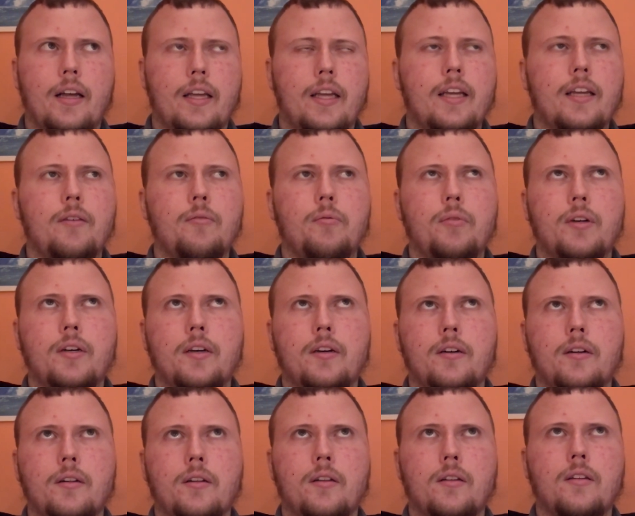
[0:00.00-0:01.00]
It
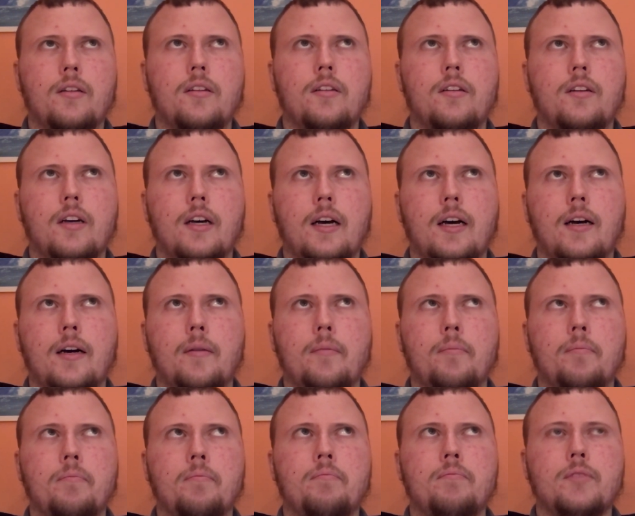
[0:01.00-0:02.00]
will
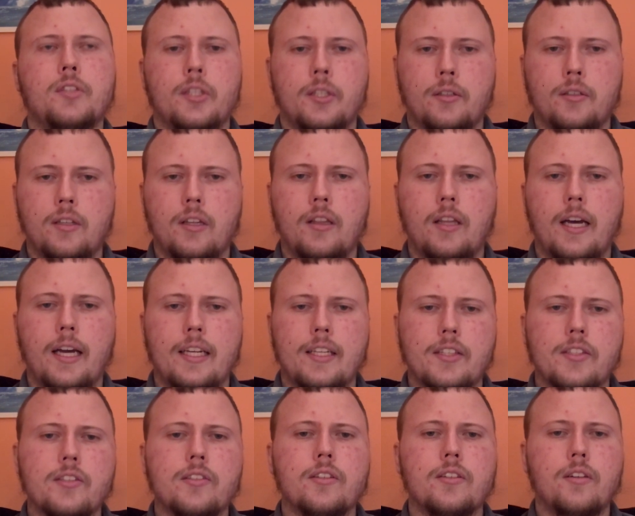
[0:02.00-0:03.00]
turn the
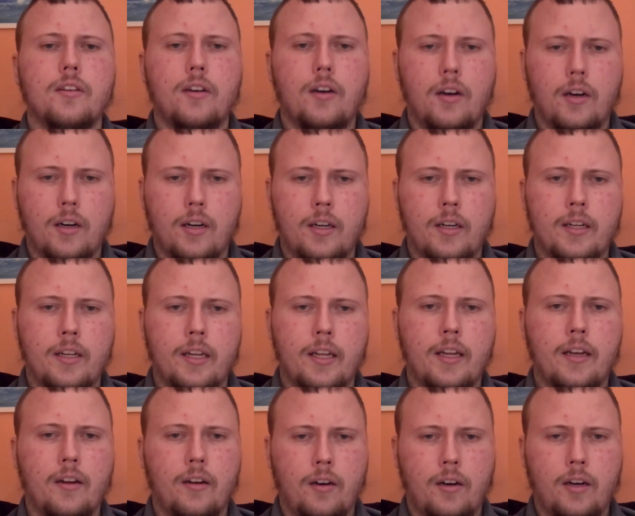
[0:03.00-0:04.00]
lights on
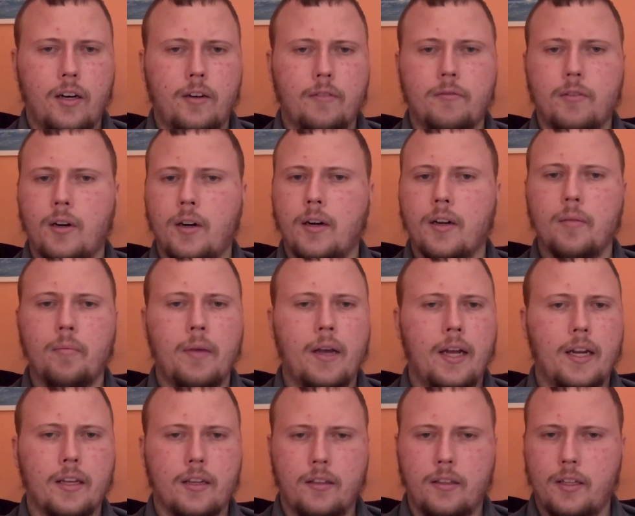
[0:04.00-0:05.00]
and off
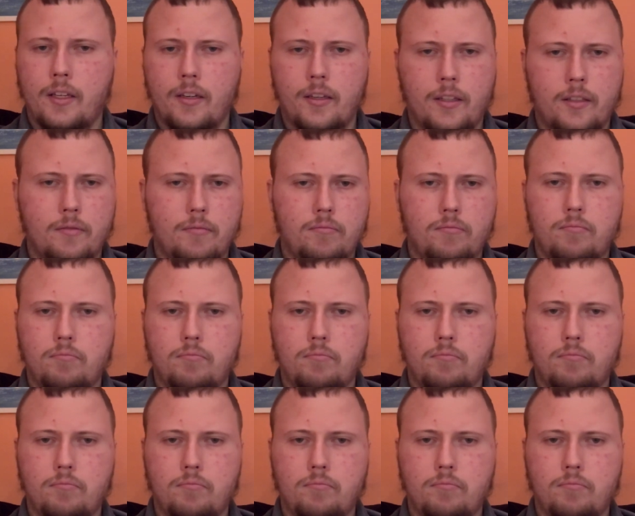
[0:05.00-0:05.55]
automatically on